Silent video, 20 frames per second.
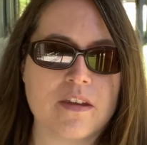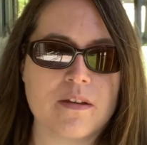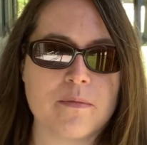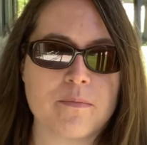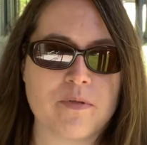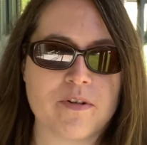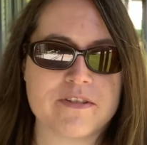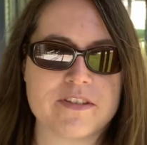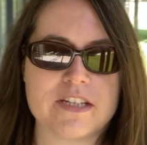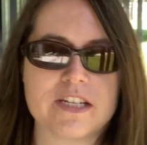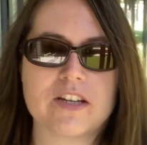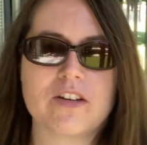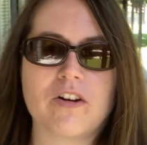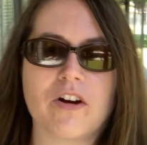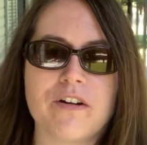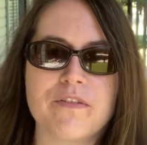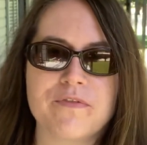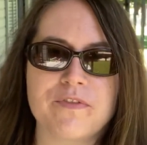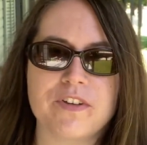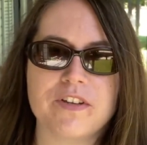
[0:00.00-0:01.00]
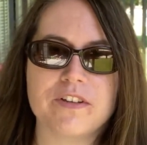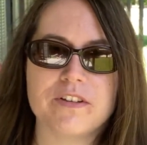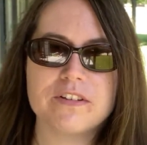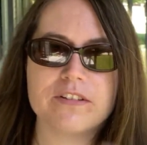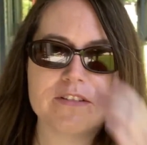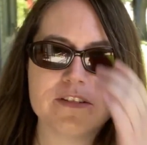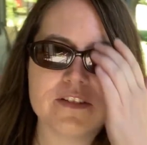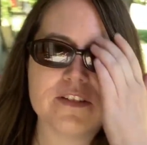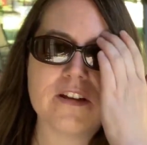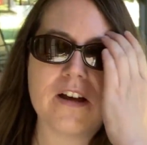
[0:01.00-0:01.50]
President
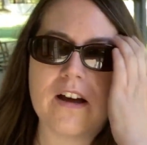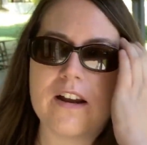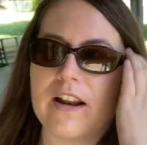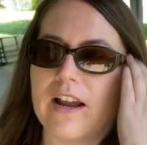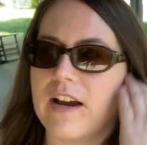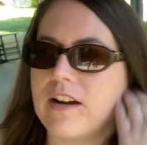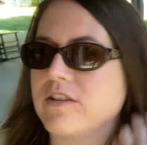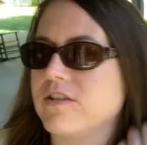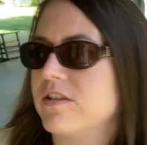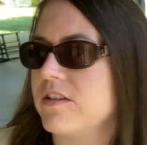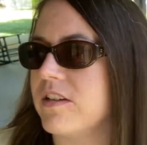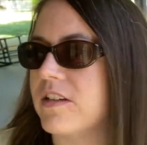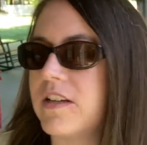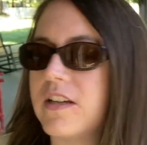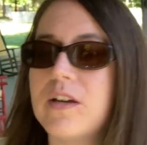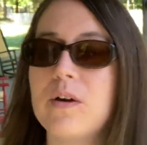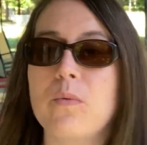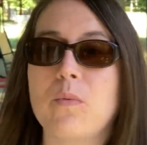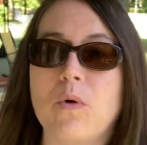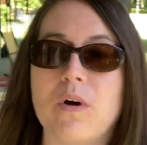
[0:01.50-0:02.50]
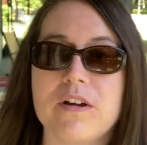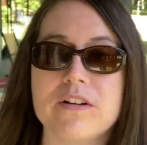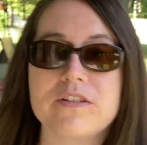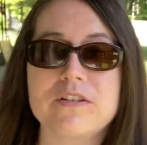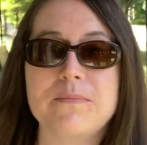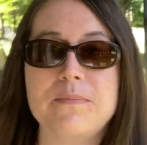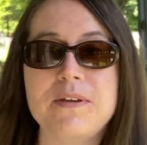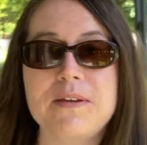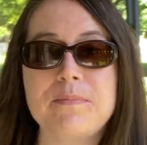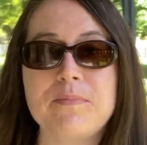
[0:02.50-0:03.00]
Garfield did not actually want
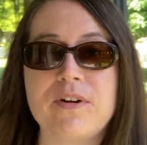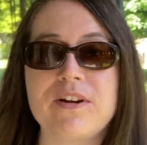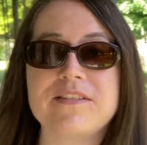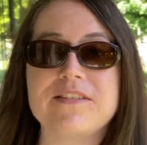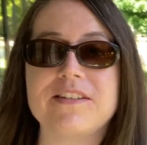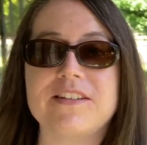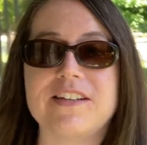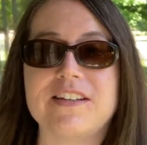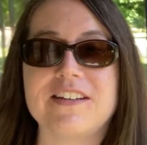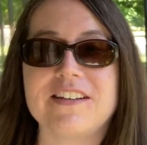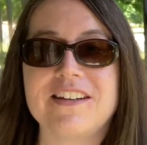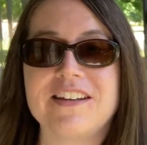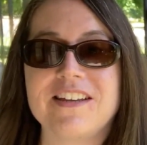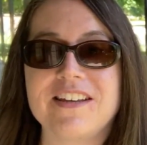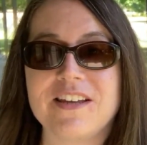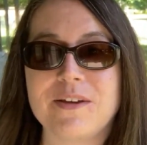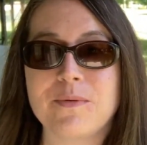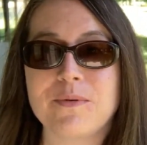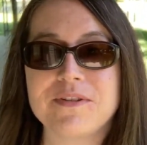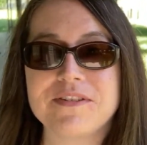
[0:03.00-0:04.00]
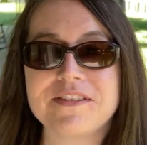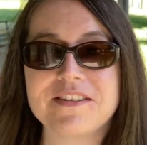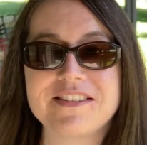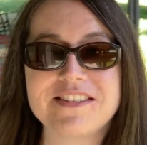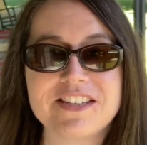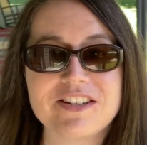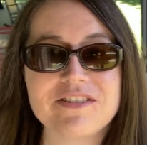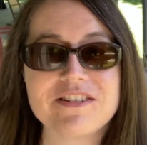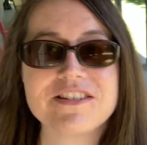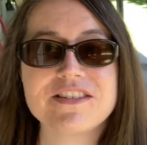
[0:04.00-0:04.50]
to be president. It was a
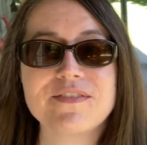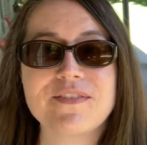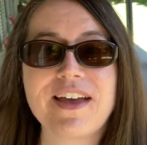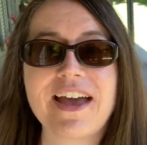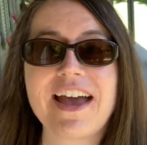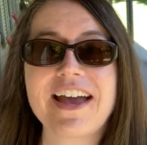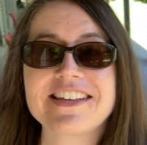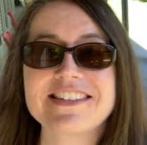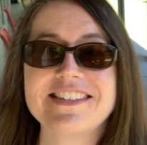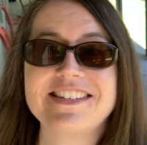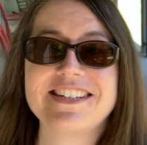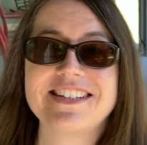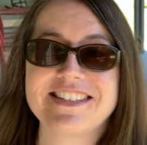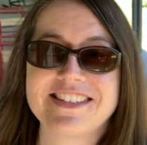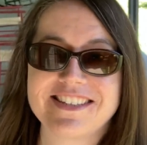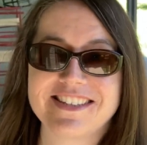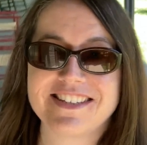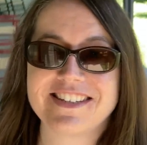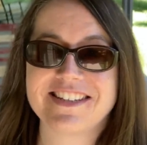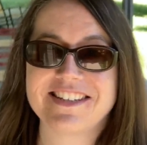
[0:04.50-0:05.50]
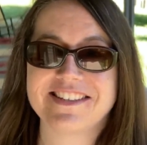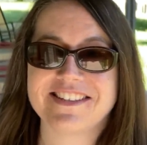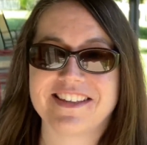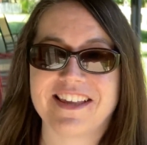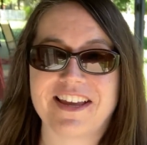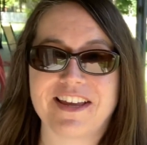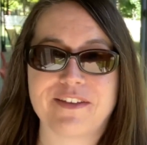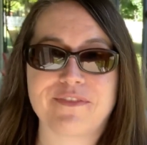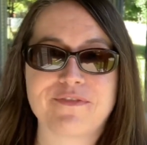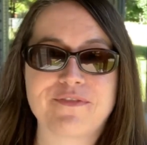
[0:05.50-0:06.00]
series of accidents in his
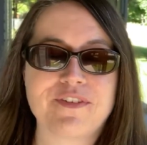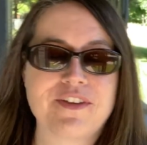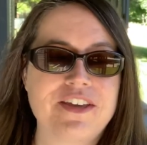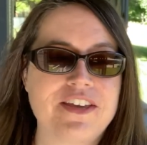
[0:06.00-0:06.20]
life.